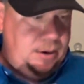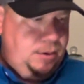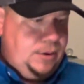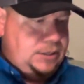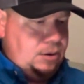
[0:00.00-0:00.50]

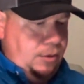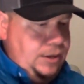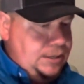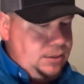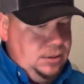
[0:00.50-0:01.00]
I saw
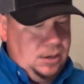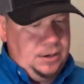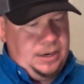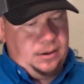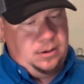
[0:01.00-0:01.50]
this. Oh
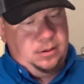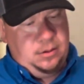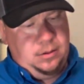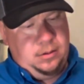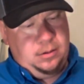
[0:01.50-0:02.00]
yeah,
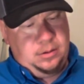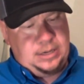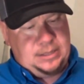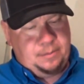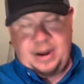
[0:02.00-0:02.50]
it's
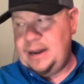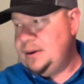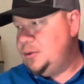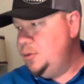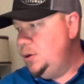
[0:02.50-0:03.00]
got some padding
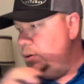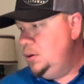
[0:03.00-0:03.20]
to it.